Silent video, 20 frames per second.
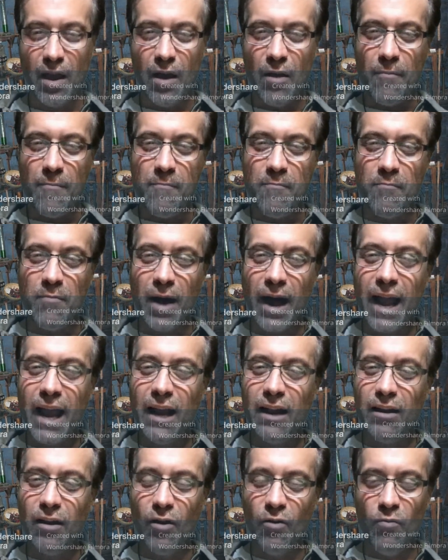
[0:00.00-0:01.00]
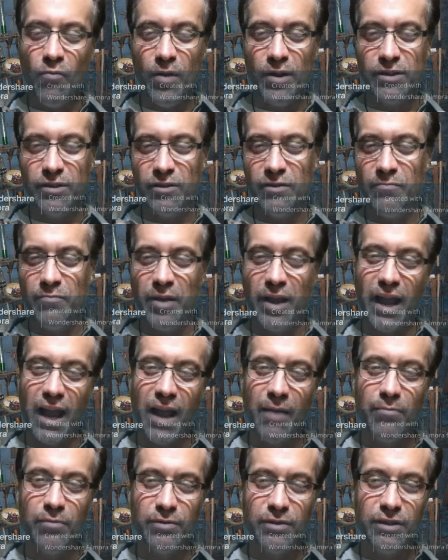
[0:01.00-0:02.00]
might a wizard be
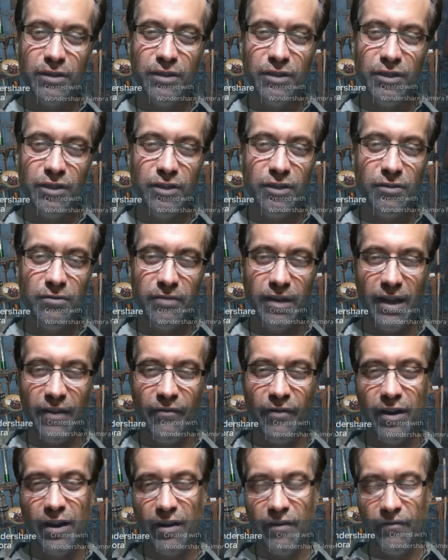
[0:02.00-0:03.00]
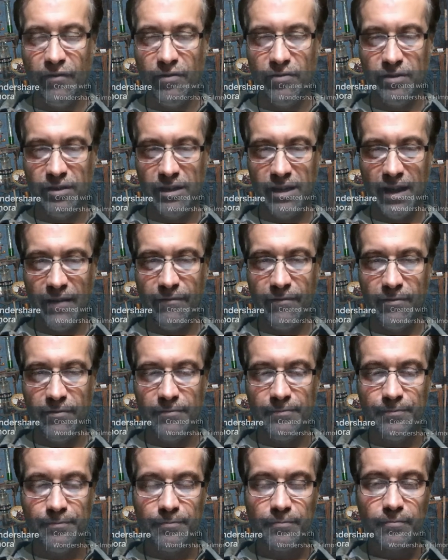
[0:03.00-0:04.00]
able to do even at first level.
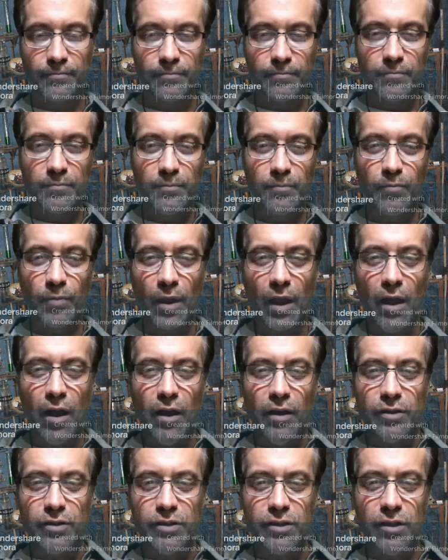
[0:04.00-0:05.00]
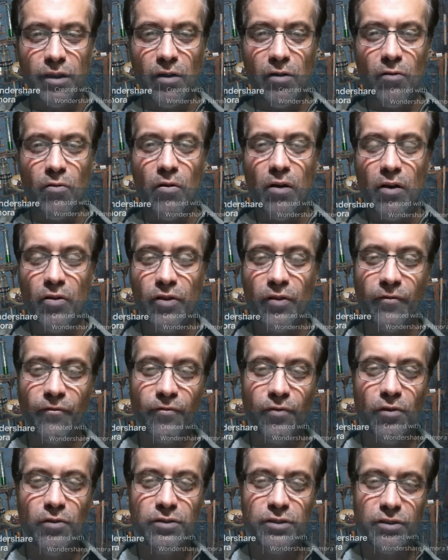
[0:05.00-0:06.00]
So the
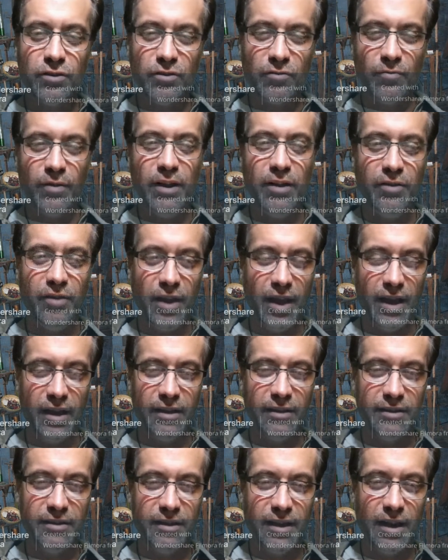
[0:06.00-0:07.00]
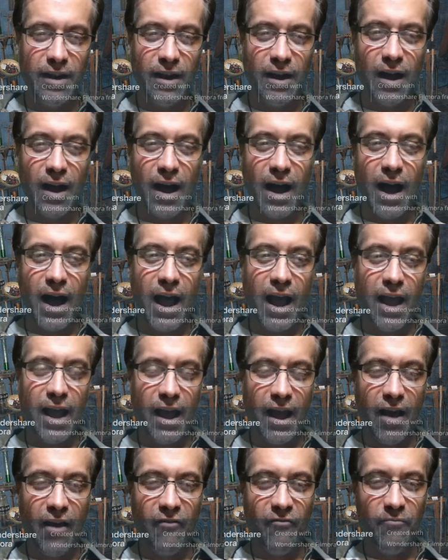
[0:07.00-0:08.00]
first three things that I
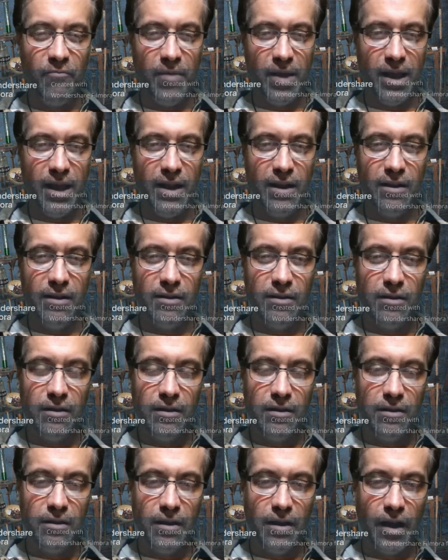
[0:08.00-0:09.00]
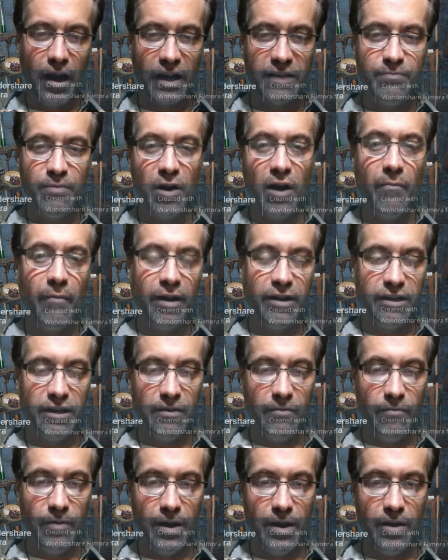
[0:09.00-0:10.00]
have been
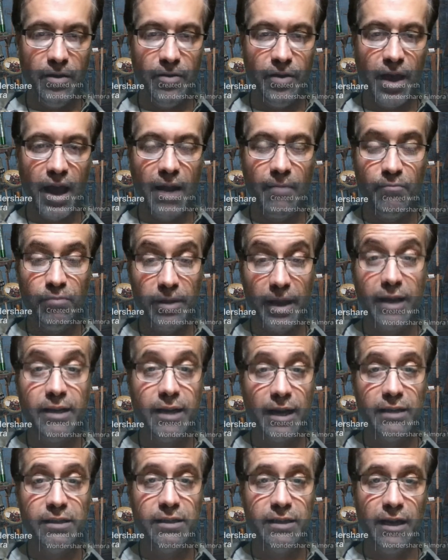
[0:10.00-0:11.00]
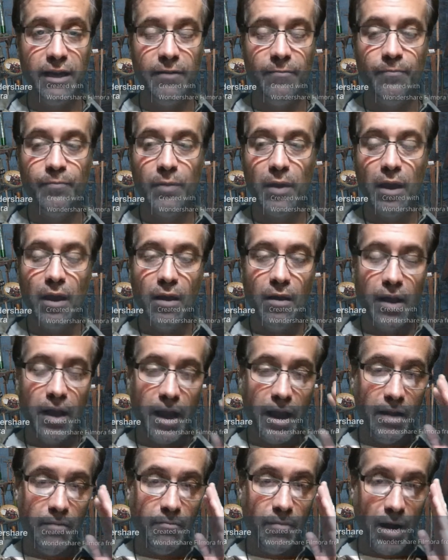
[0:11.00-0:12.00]
experimenting with and playtesting
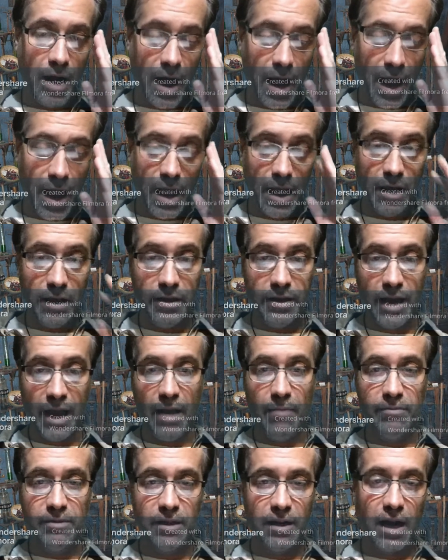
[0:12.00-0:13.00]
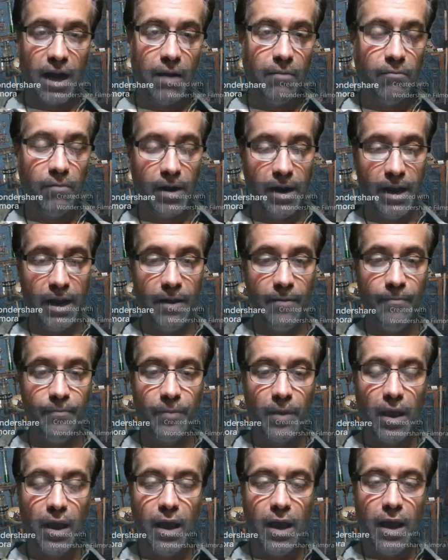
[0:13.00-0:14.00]
in my games that I'm running
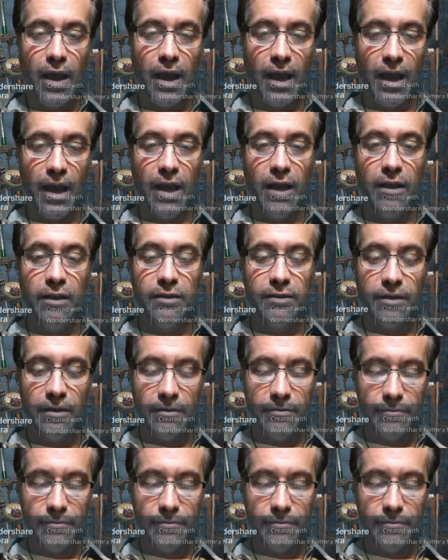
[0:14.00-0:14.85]
is